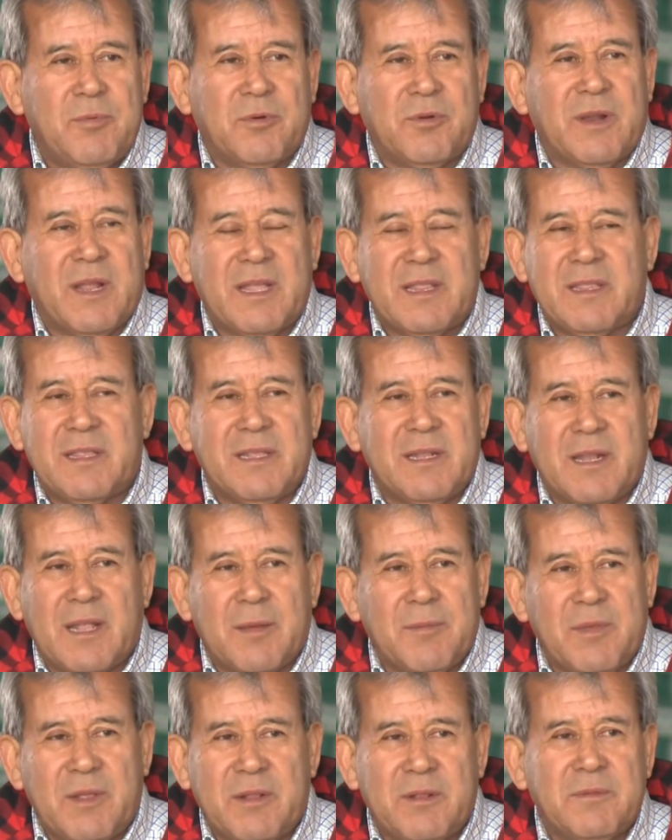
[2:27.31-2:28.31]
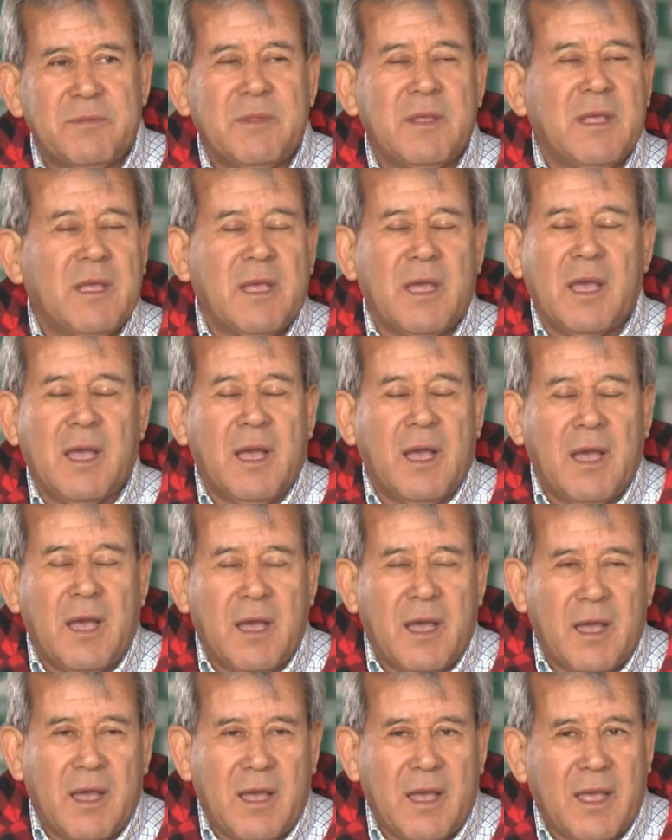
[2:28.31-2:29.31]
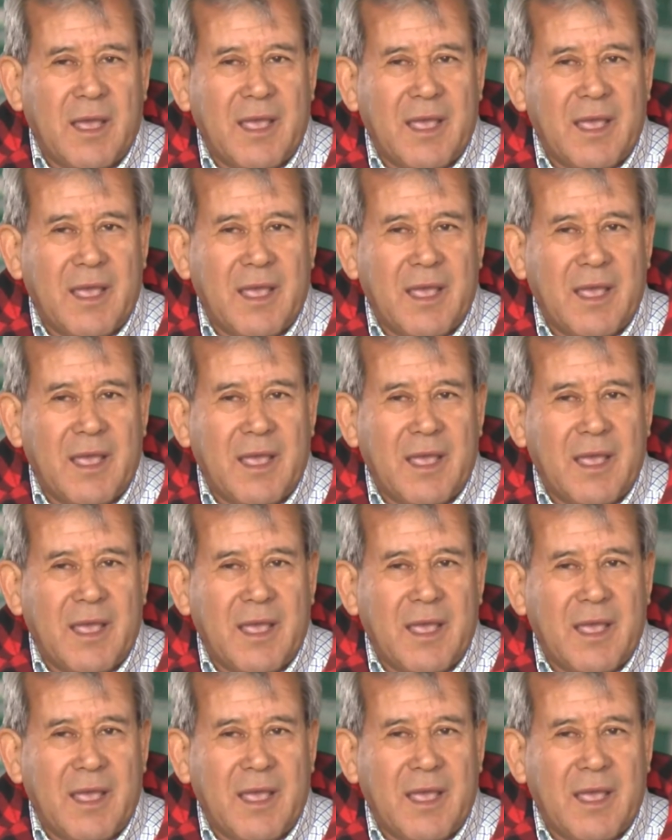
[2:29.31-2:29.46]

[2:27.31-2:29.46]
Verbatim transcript: or nothing. I mean, uh,